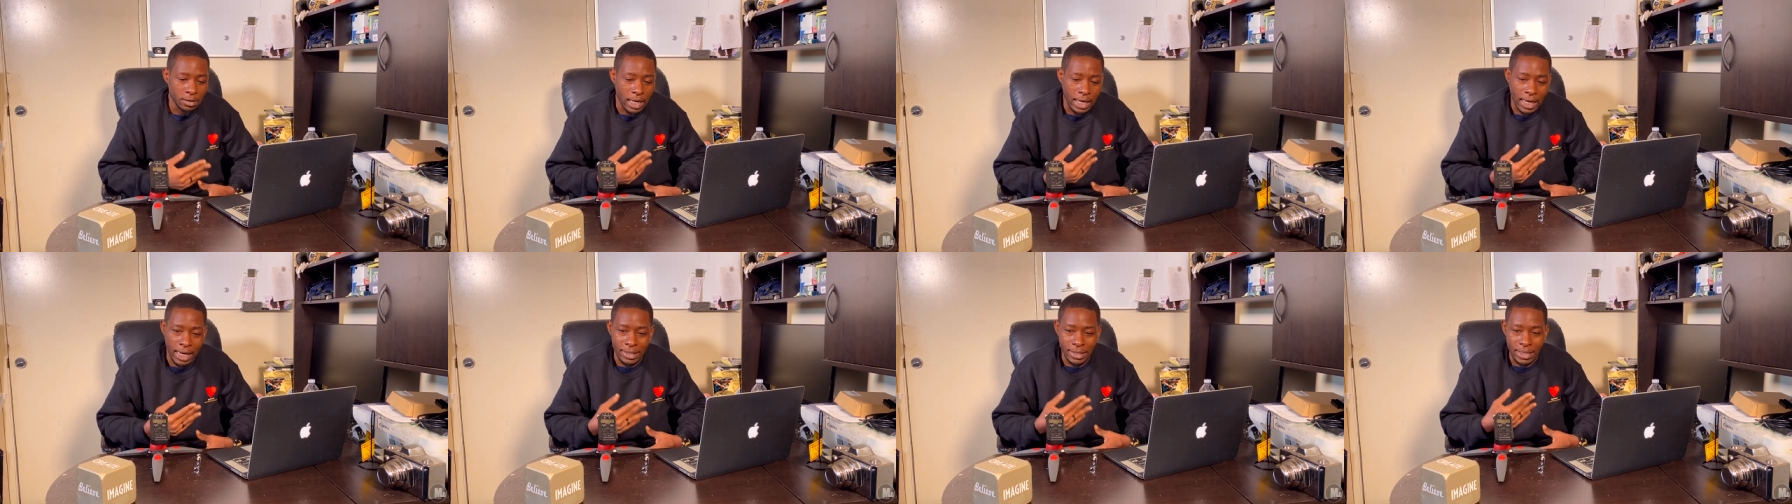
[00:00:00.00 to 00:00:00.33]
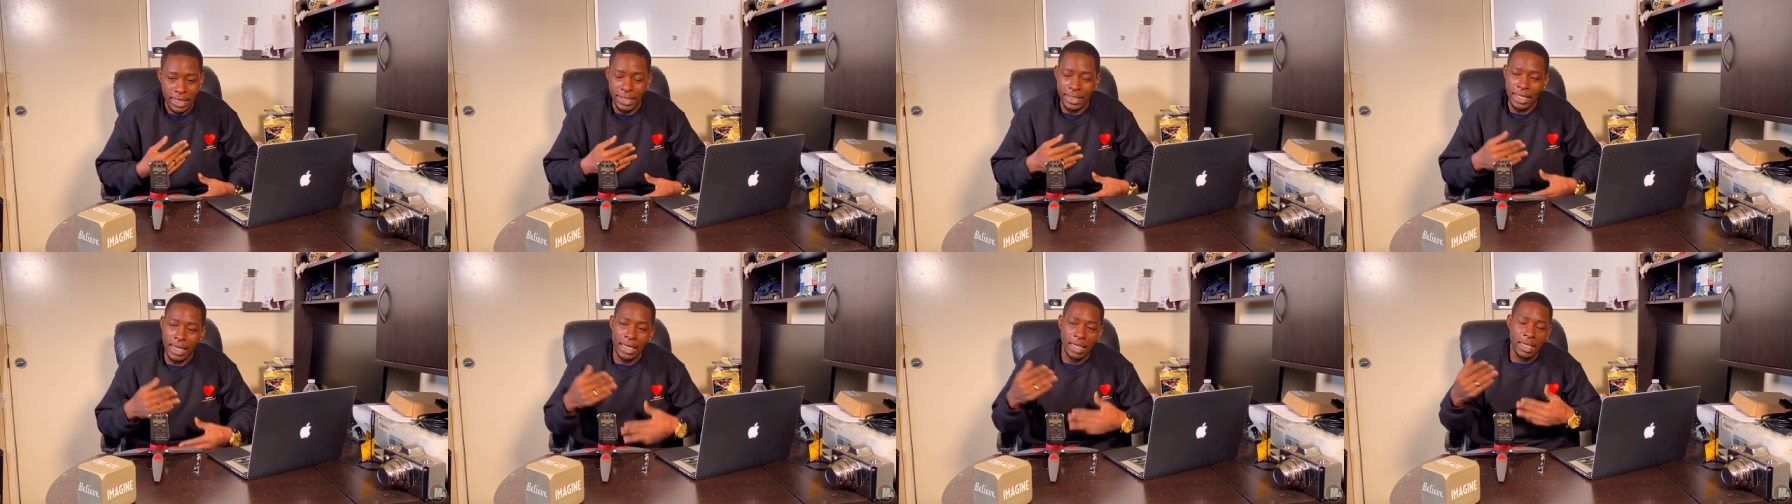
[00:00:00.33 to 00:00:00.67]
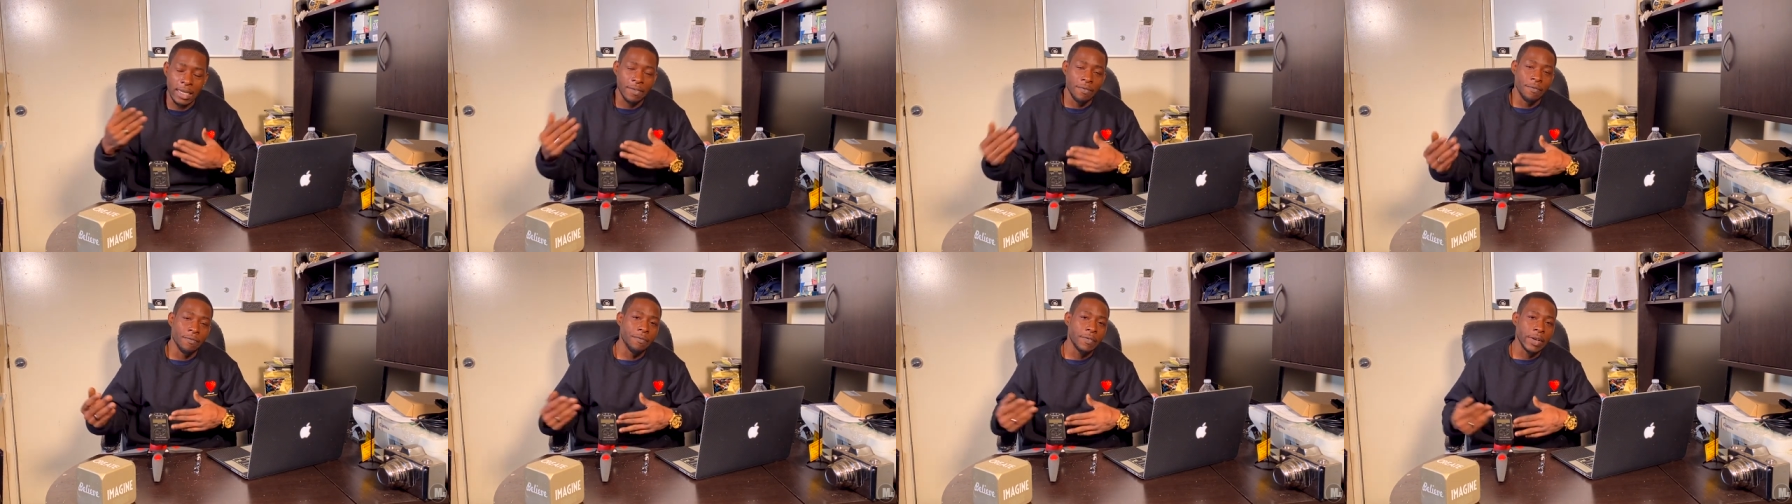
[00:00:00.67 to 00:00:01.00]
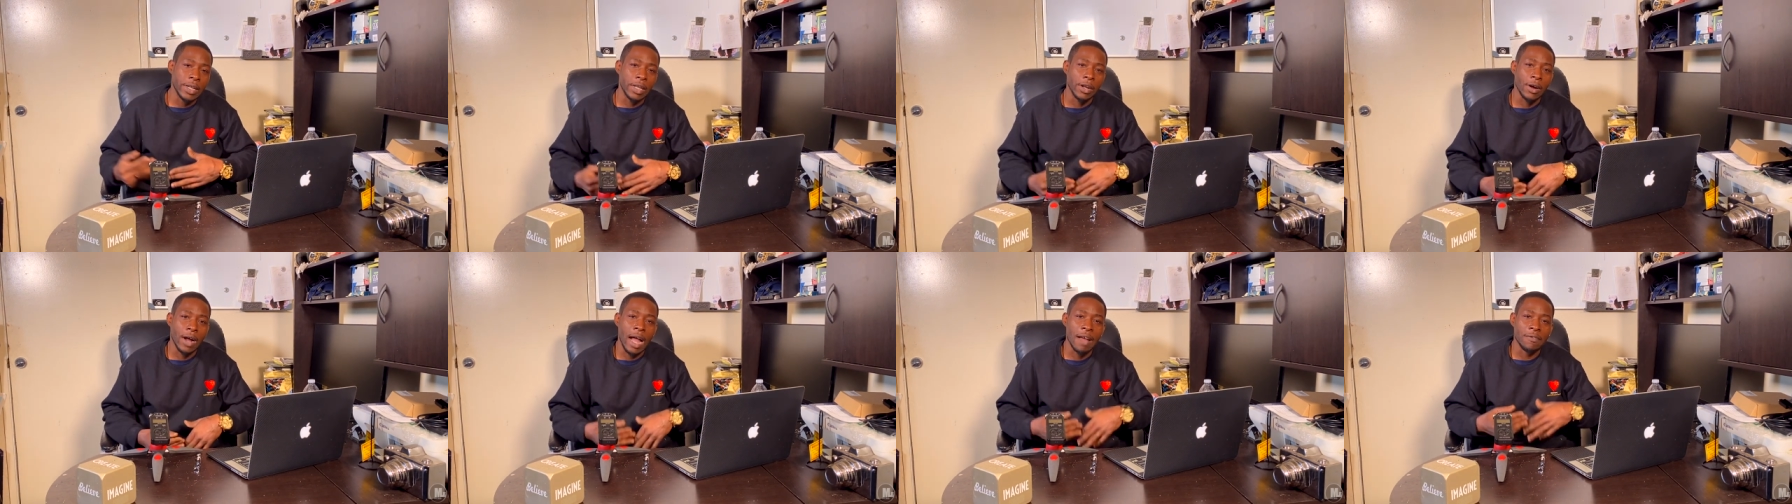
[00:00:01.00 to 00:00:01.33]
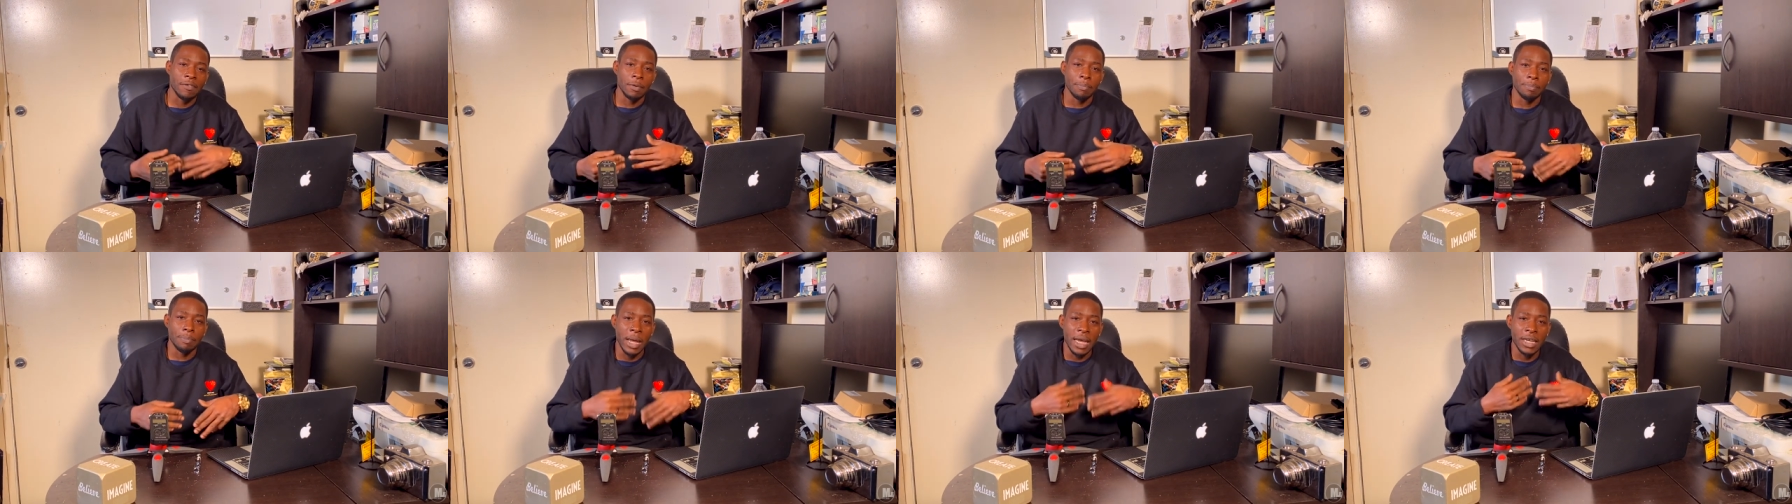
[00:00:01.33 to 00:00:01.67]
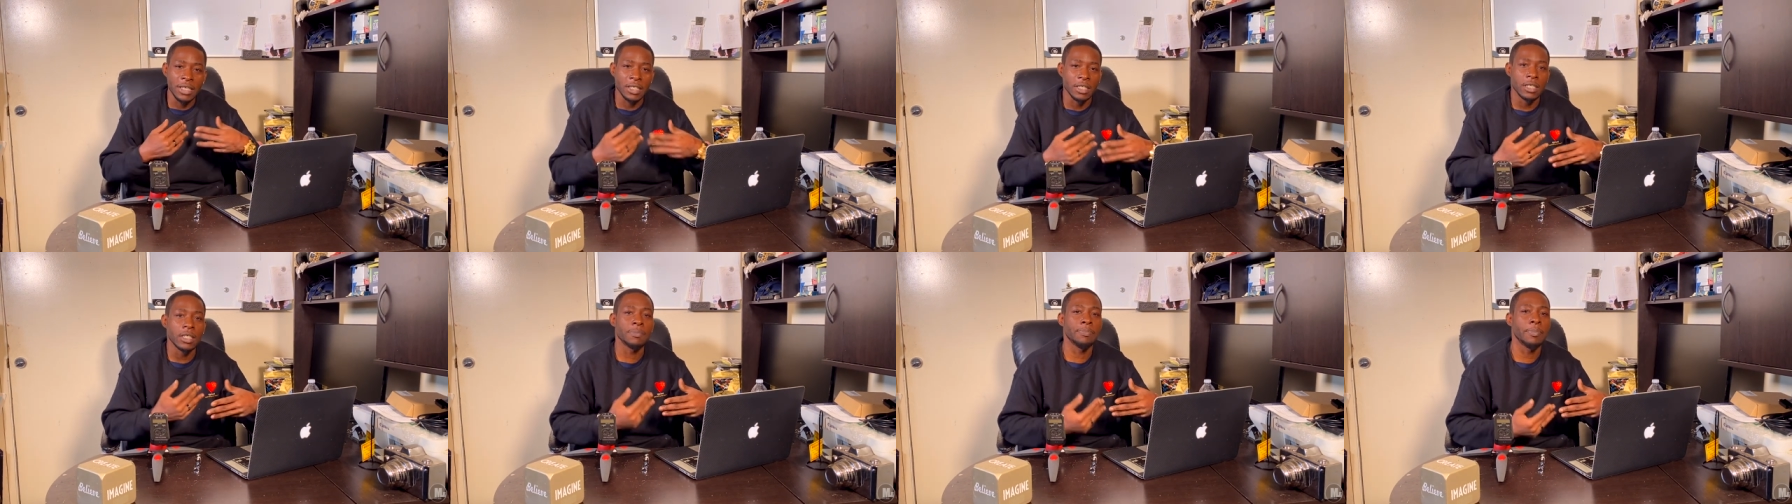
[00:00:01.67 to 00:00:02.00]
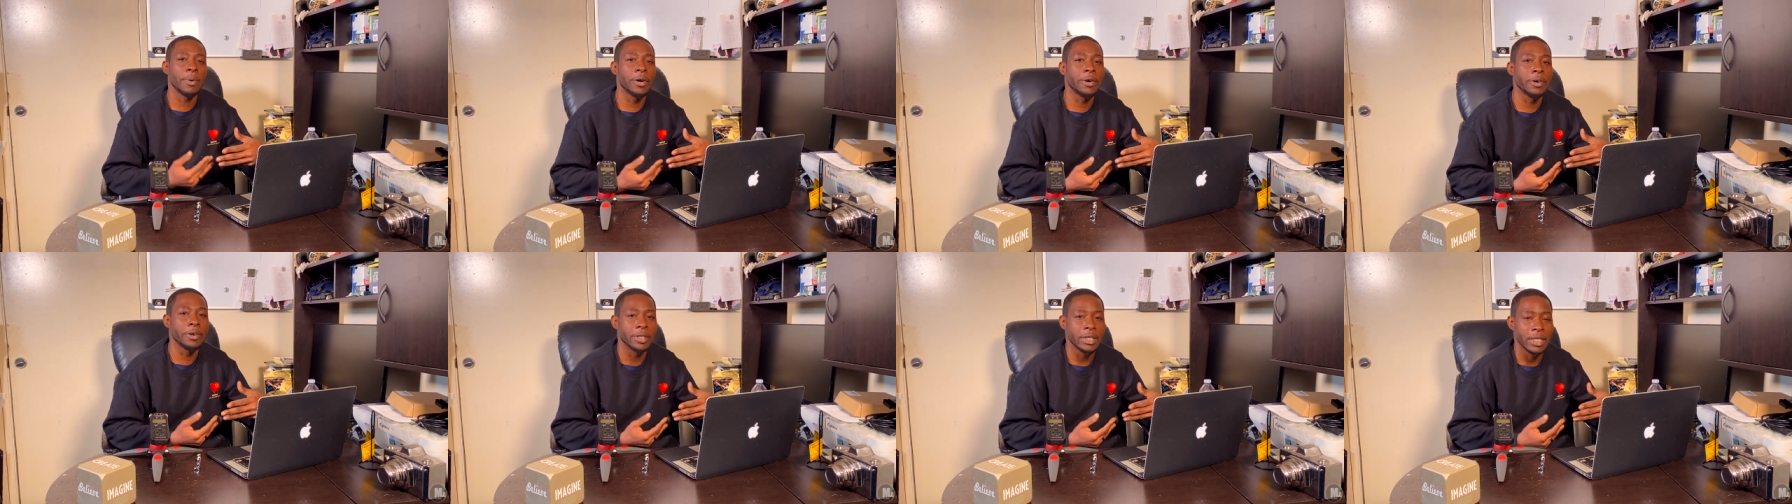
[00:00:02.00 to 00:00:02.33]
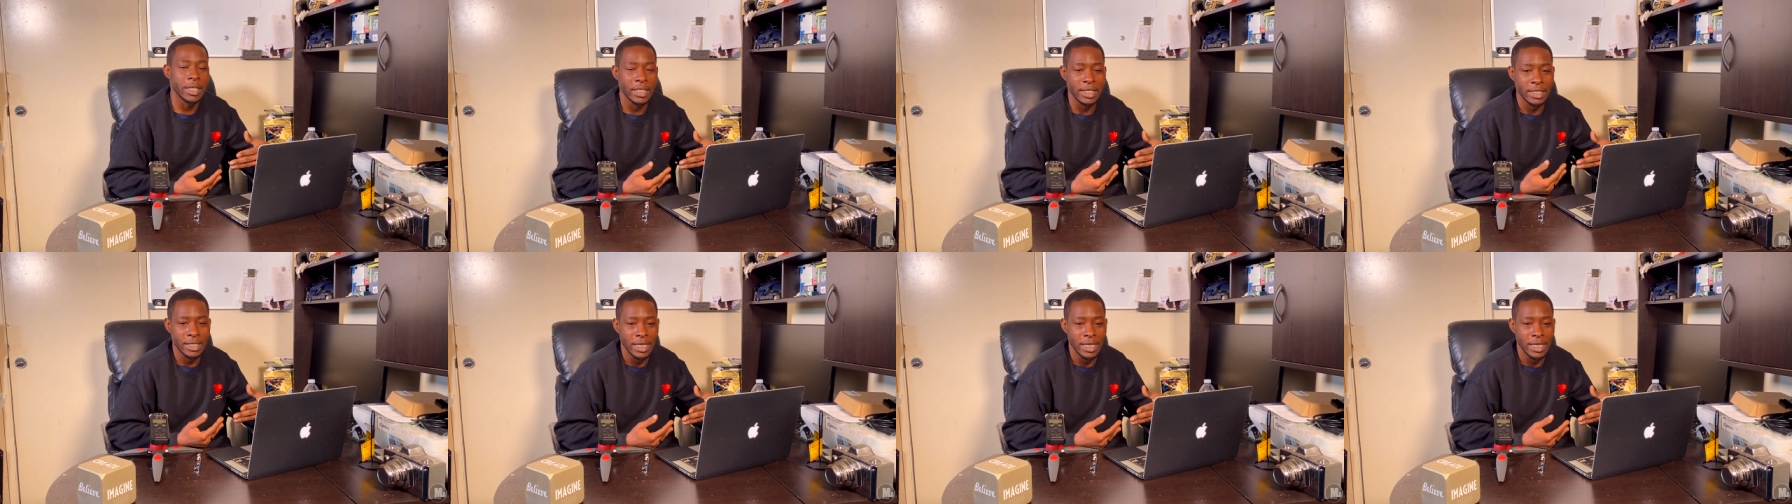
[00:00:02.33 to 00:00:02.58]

like I said inside a different video, I have a patient spirit these